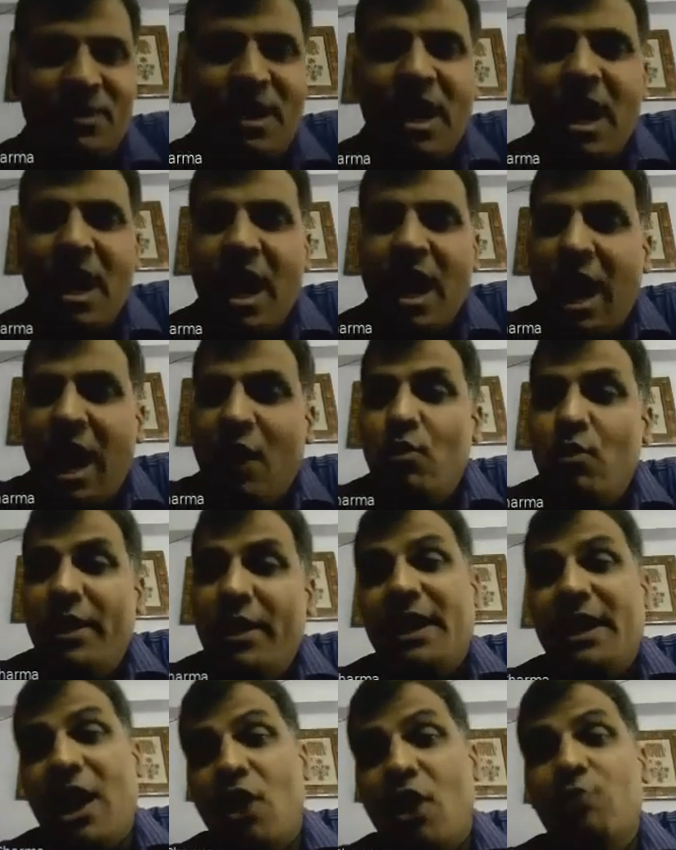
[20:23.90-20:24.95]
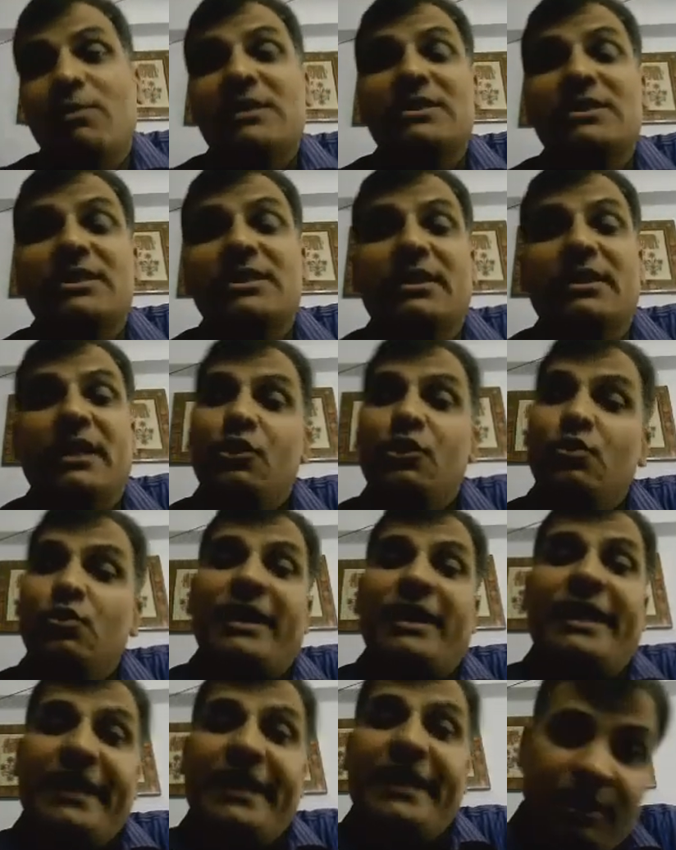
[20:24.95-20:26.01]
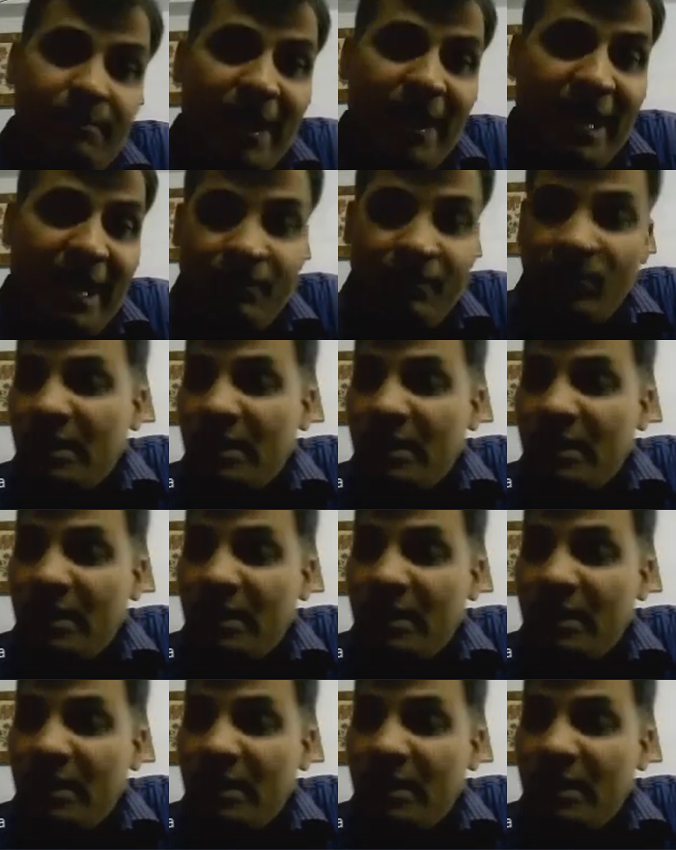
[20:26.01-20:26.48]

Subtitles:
How and how much signal you are getting back.